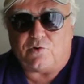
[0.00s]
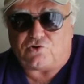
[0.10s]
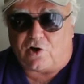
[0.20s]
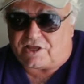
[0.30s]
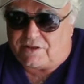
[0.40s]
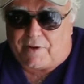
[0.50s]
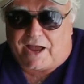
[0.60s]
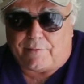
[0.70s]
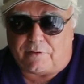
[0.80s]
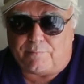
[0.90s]
We're talking the
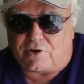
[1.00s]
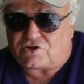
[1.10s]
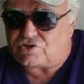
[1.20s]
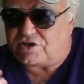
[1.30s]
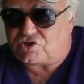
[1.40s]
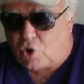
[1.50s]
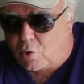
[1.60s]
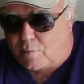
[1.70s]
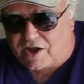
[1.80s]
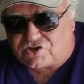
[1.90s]
Bible, books like
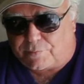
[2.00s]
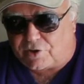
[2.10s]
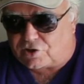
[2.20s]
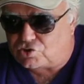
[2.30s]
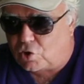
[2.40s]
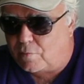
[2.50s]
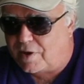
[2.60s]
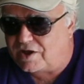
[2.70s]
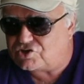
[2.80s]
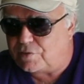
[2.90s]
Thomas, the book of Thomas,